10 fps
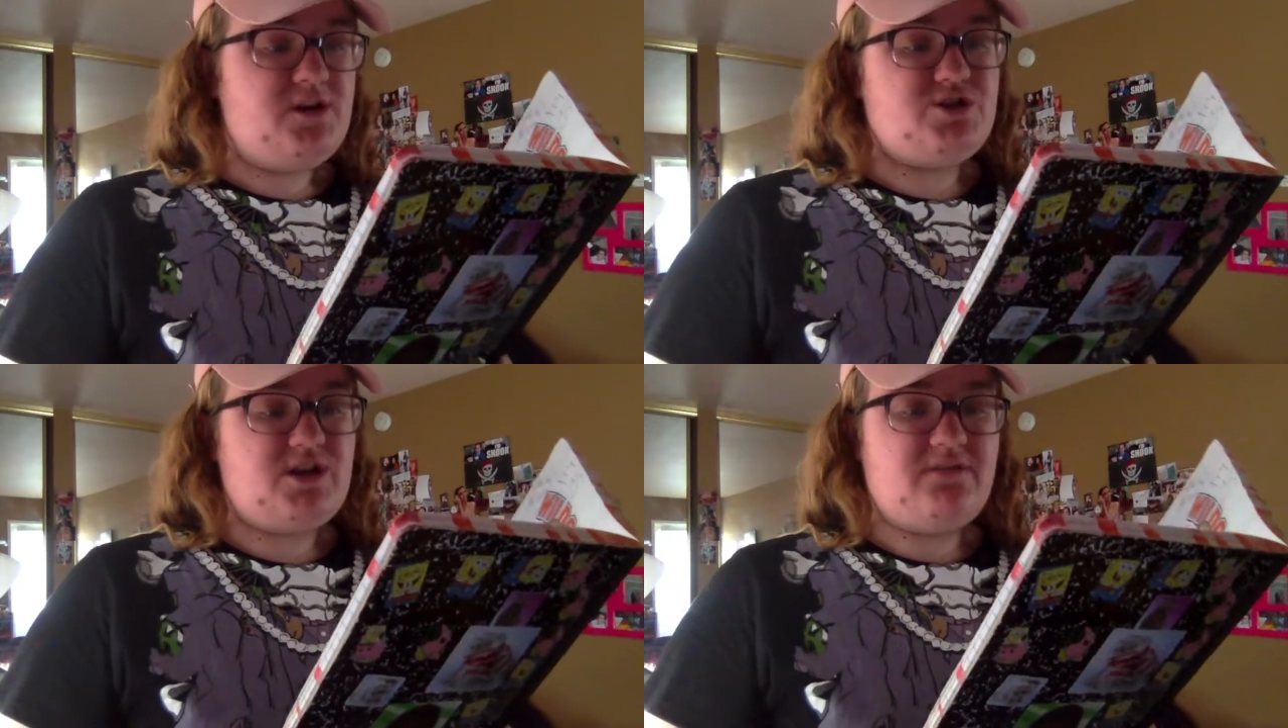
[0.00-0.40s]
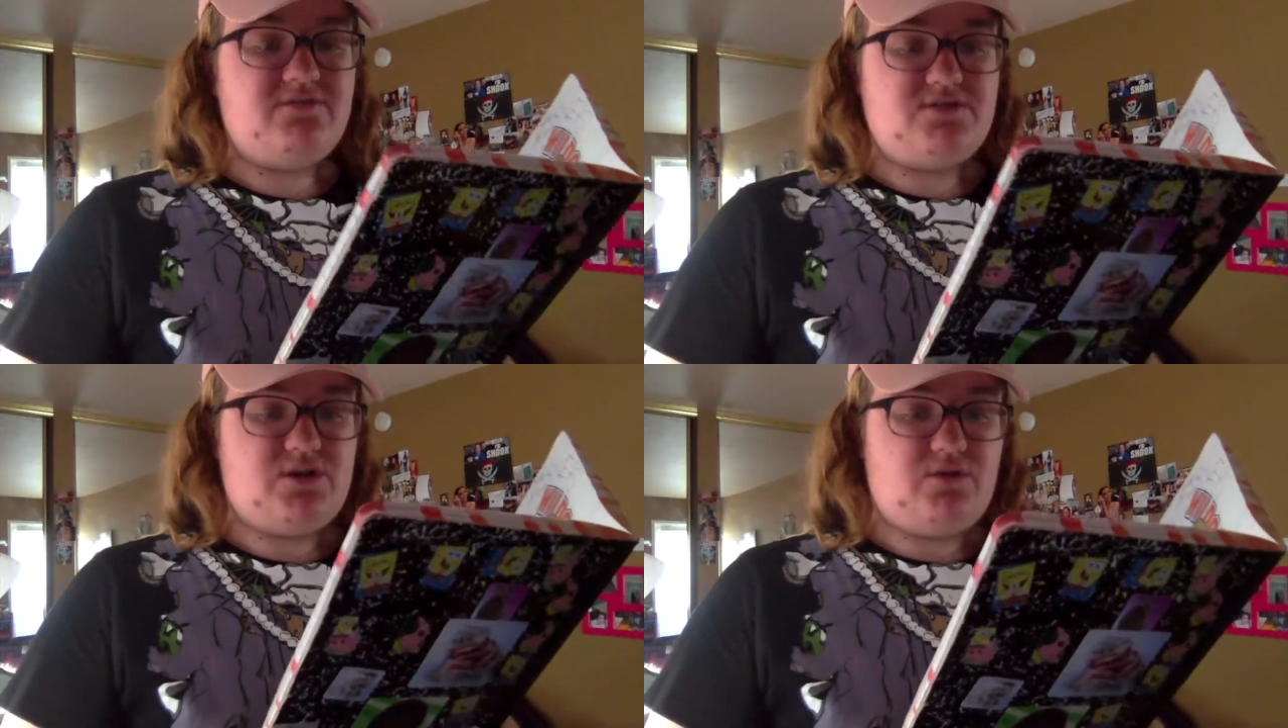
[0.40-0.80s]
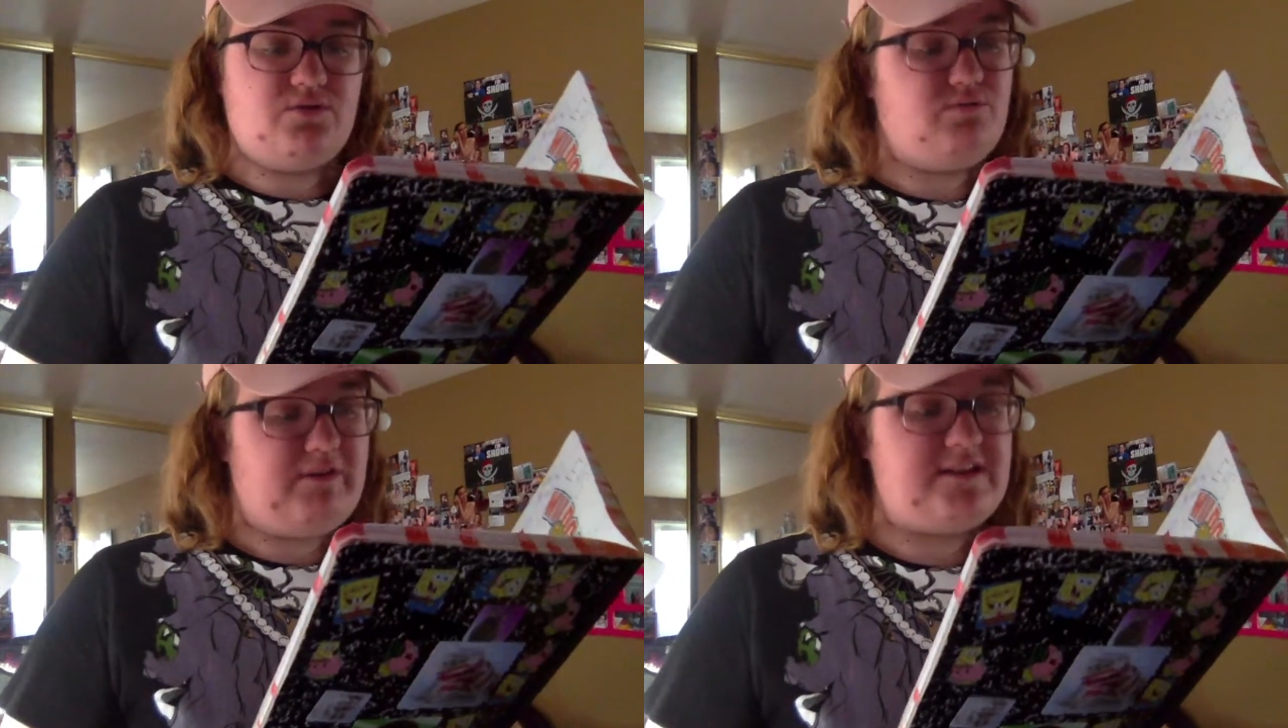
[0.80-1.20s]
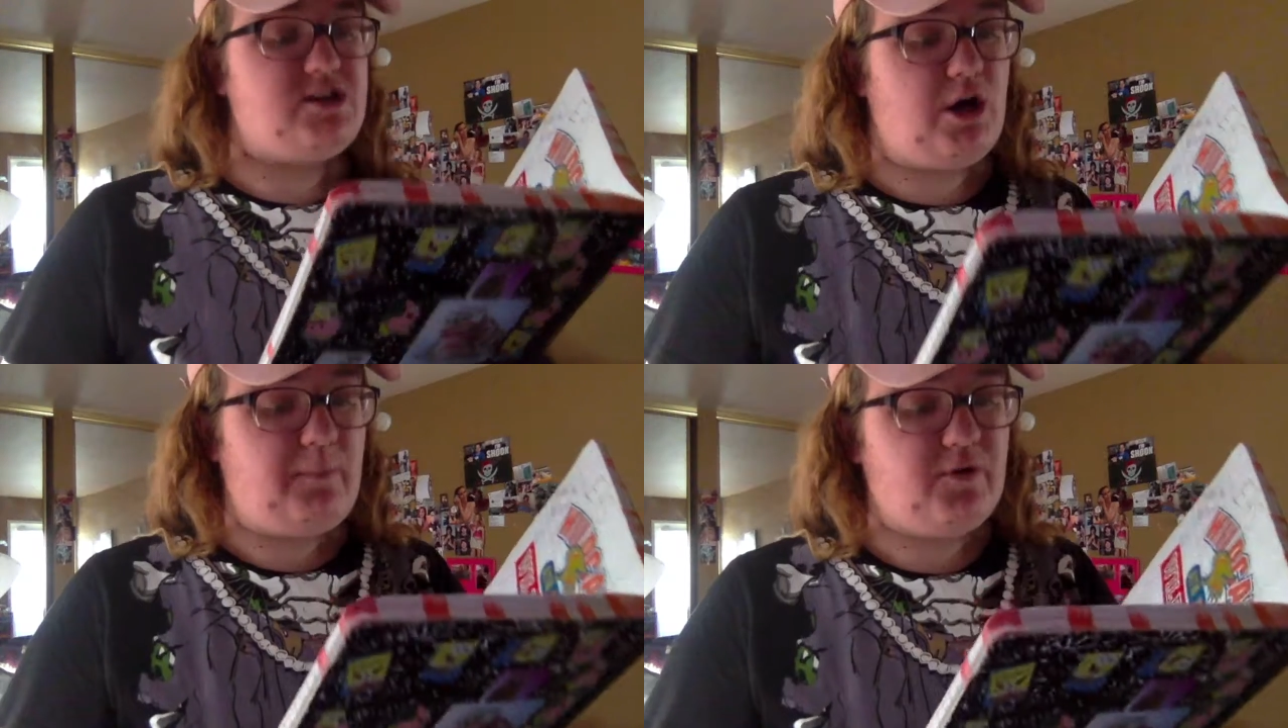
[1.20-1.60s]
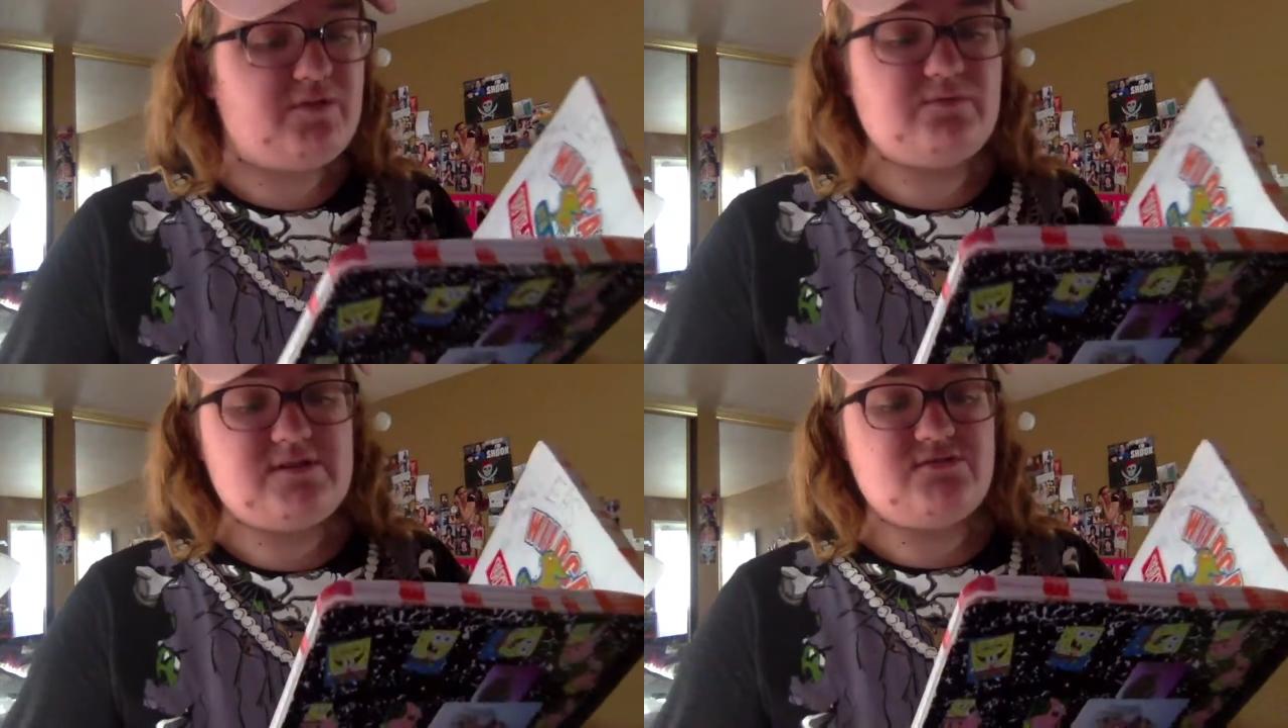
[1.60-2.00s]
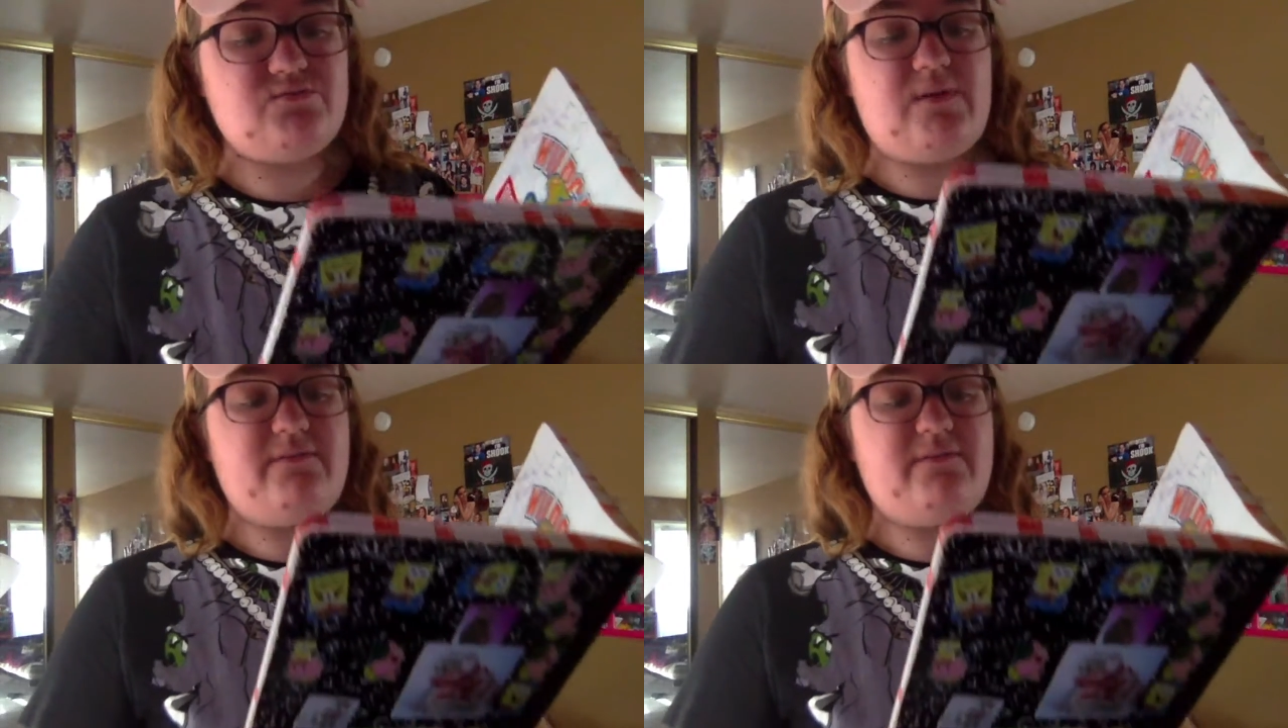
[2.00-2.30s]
Jennifer Stone, who plays Harper in Wizards of